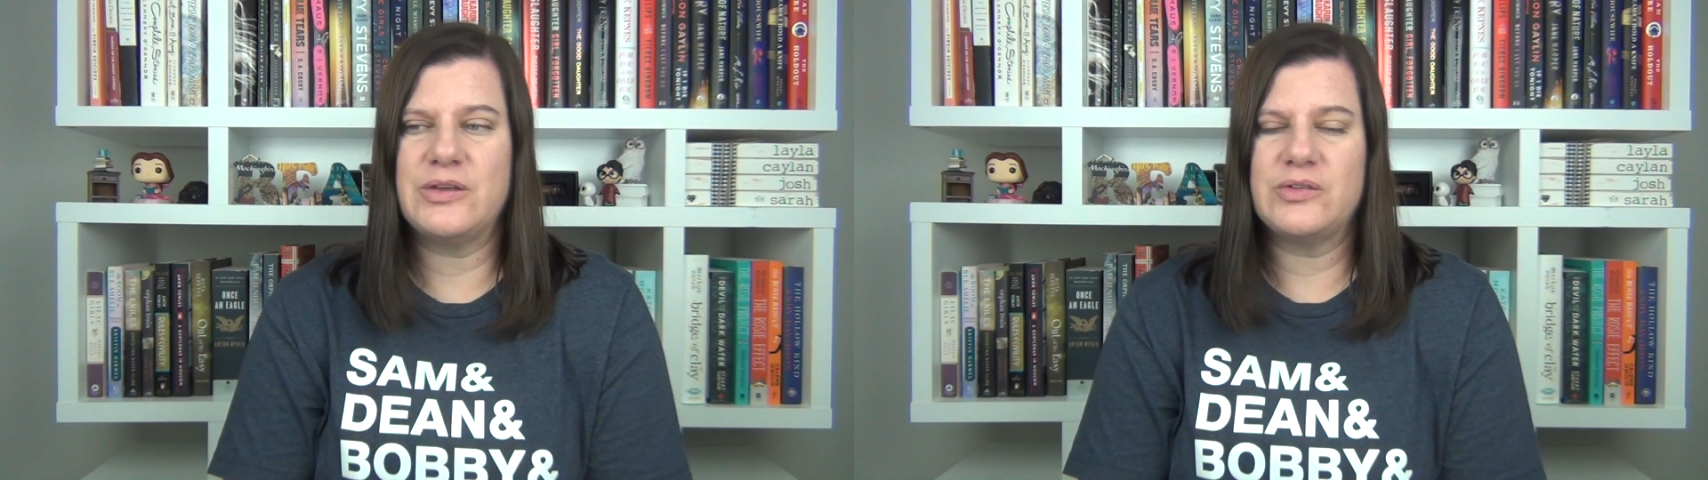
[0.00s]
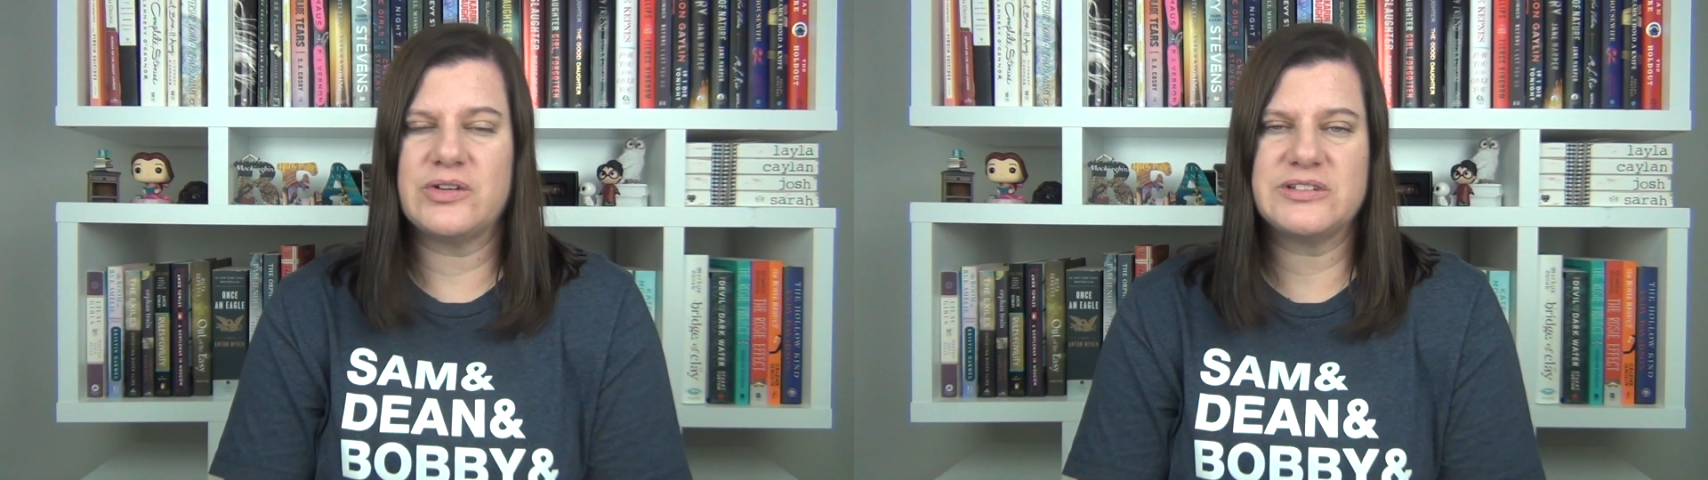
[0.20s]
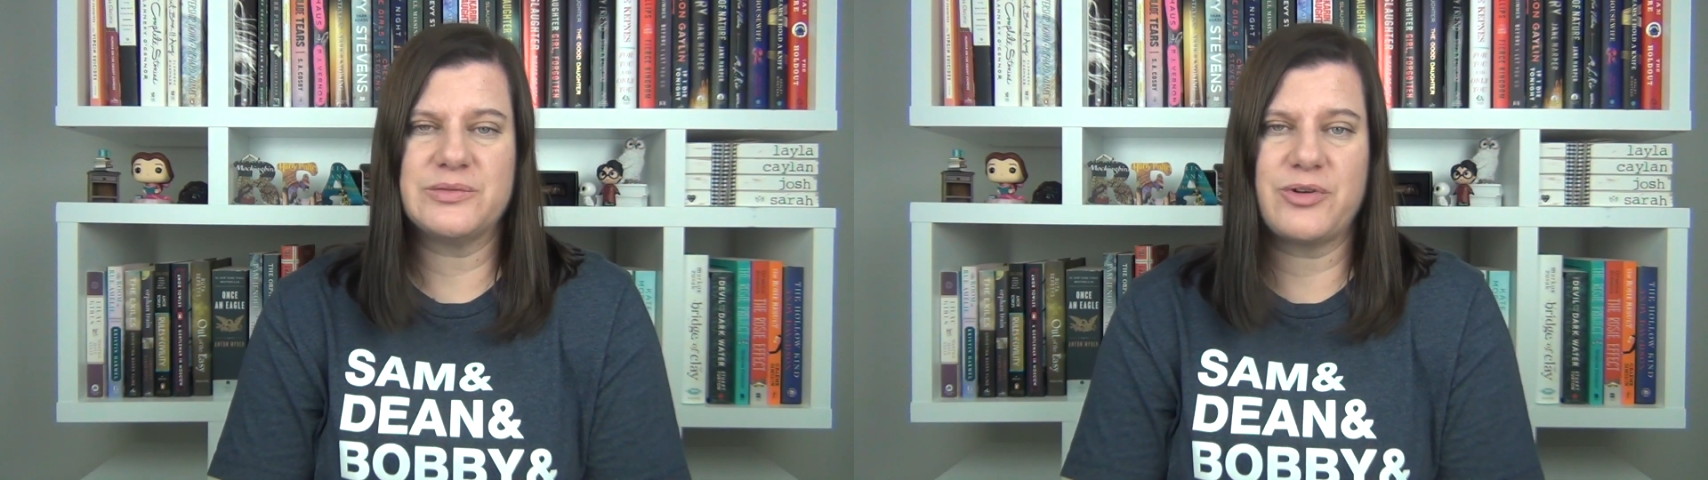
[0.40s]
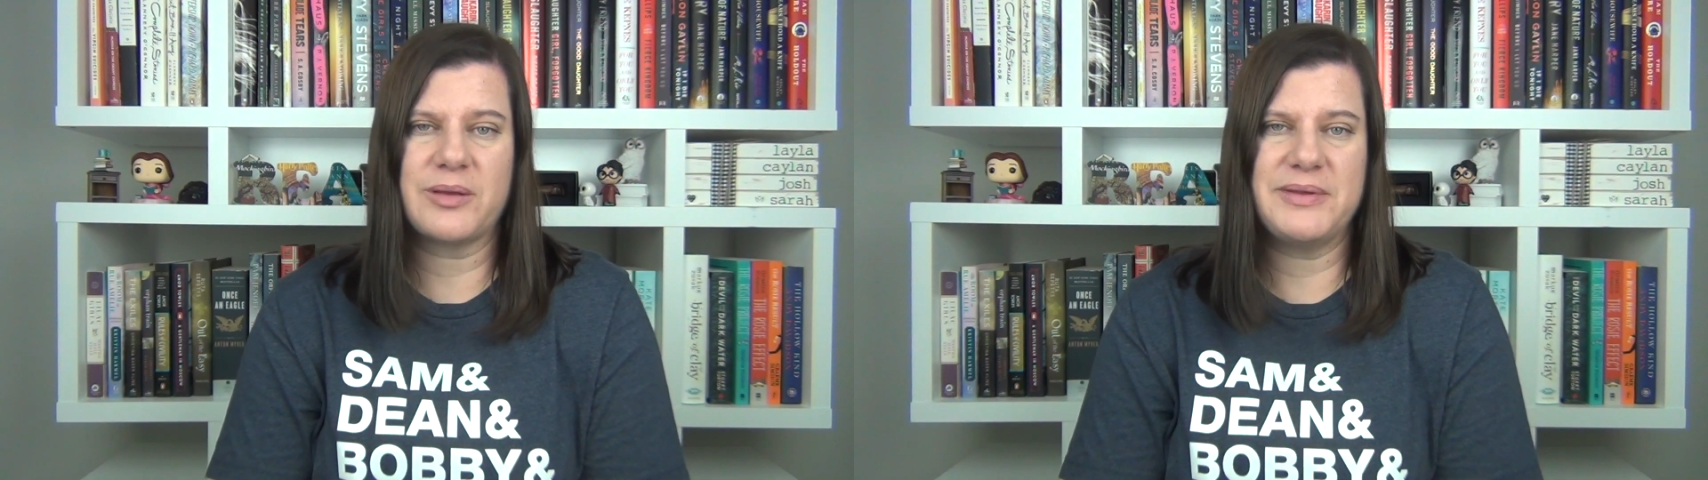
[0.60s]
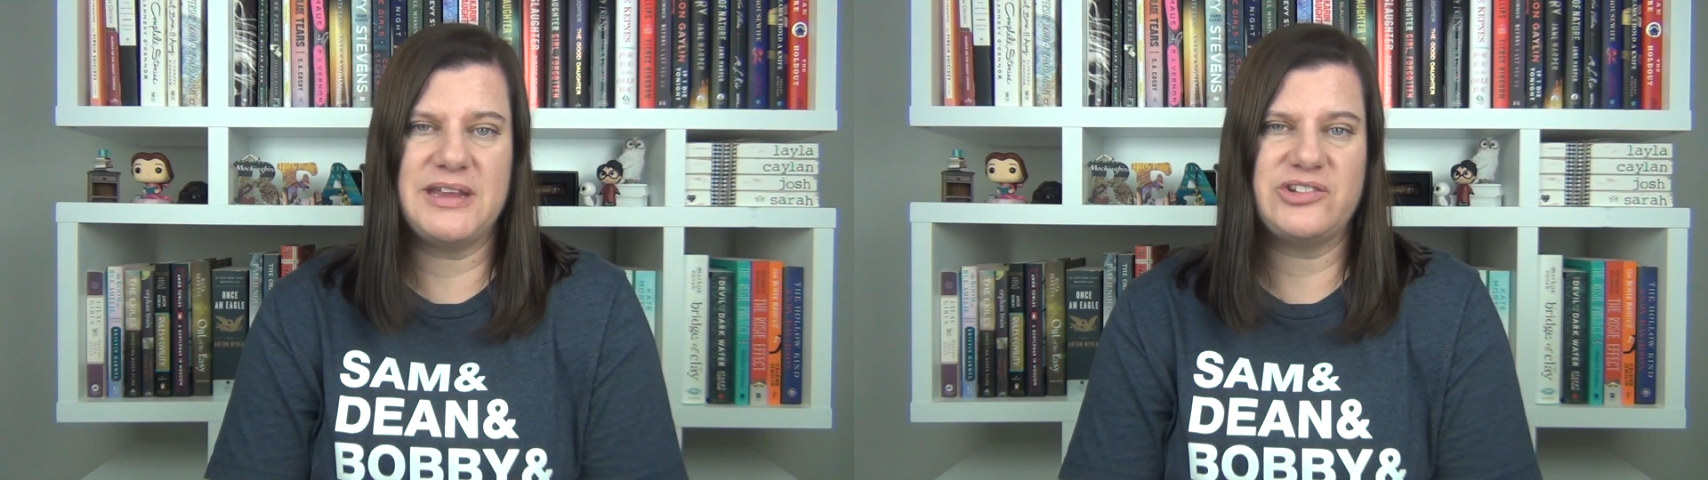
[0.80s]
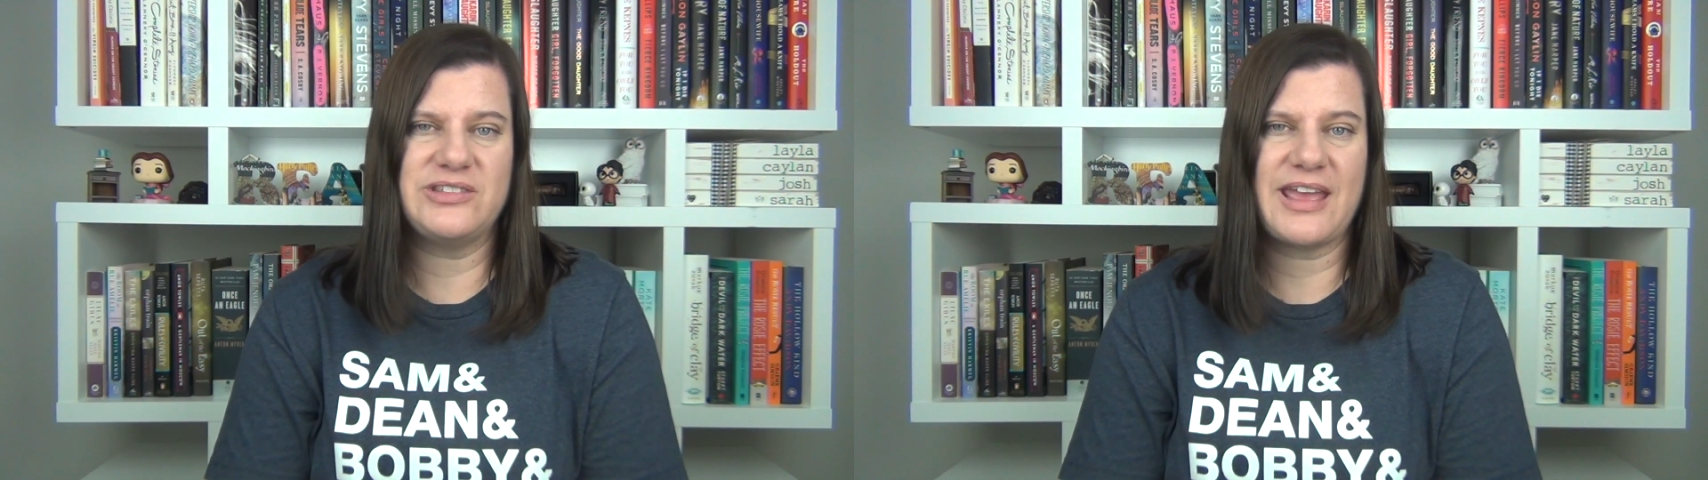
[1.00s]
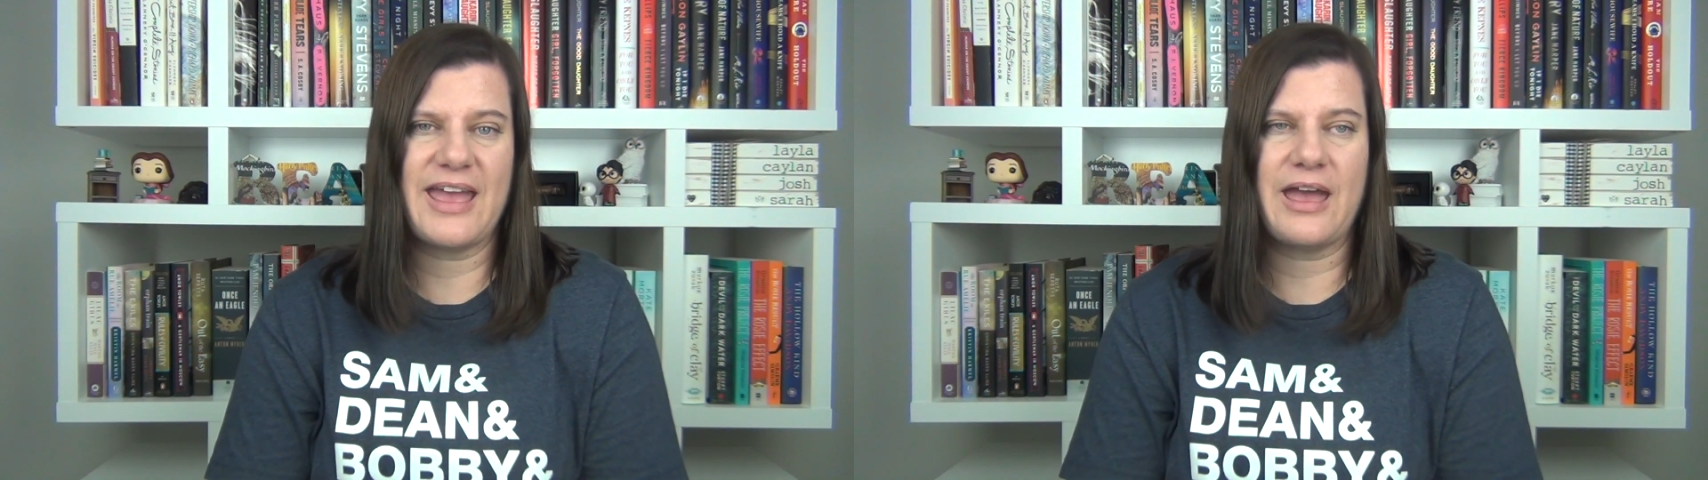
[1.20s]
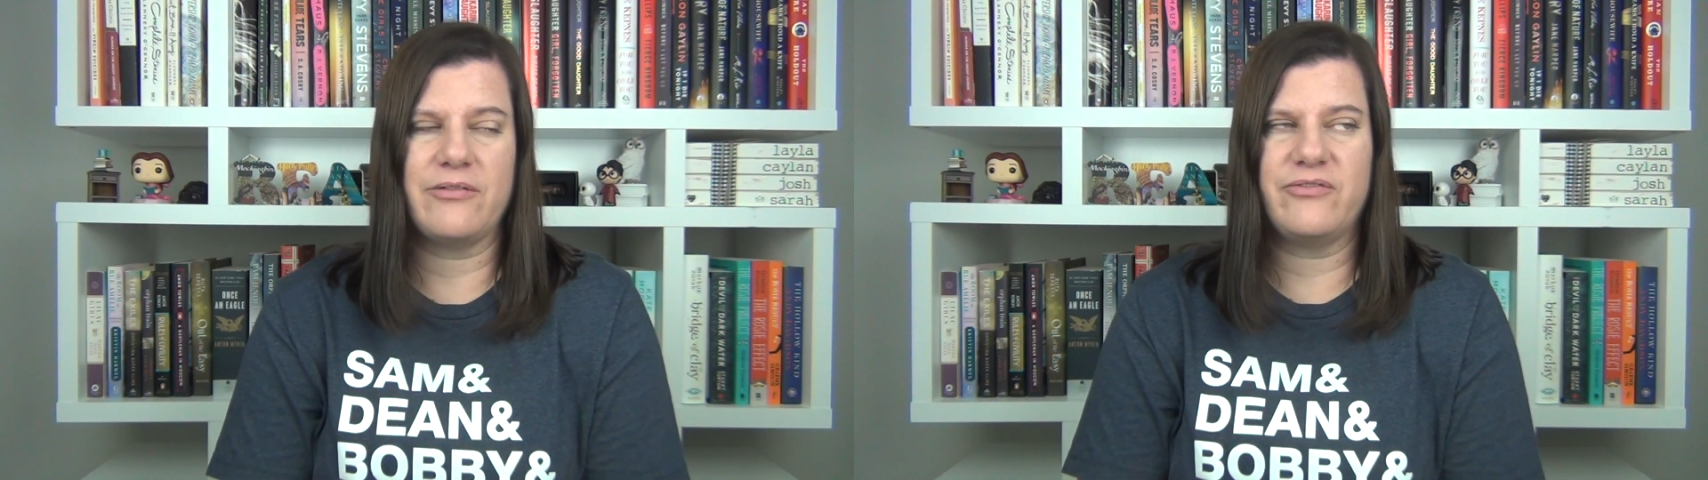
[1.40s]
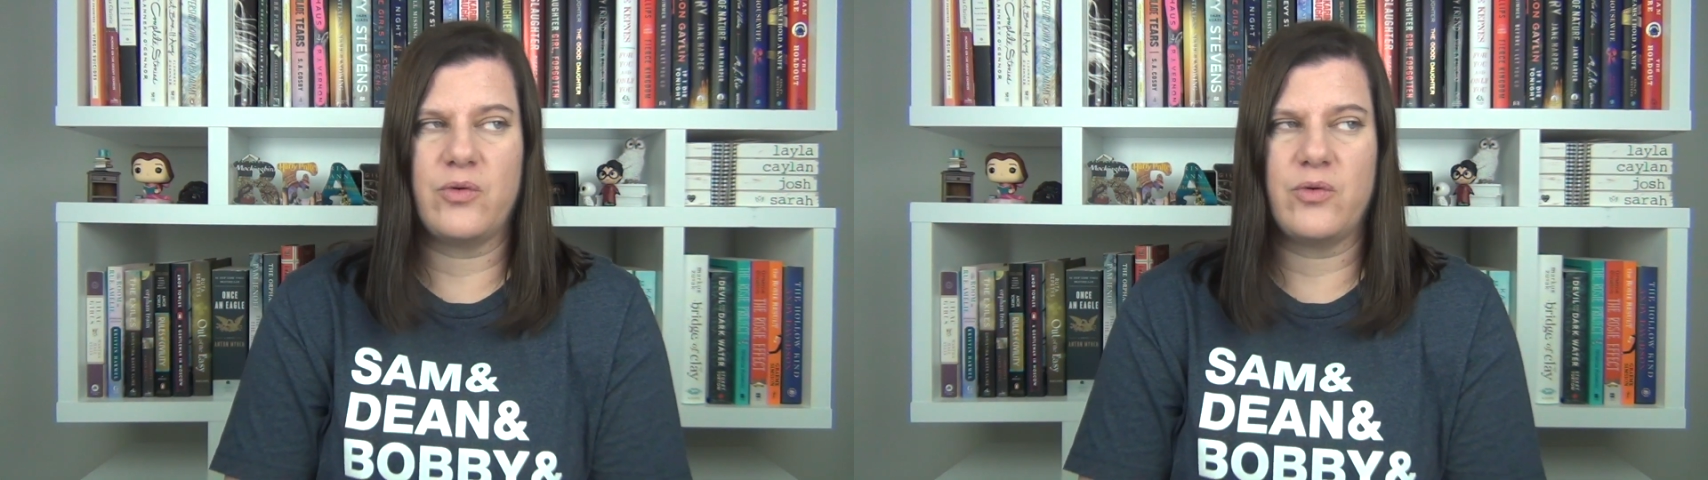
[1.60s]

Those are some recommendations I have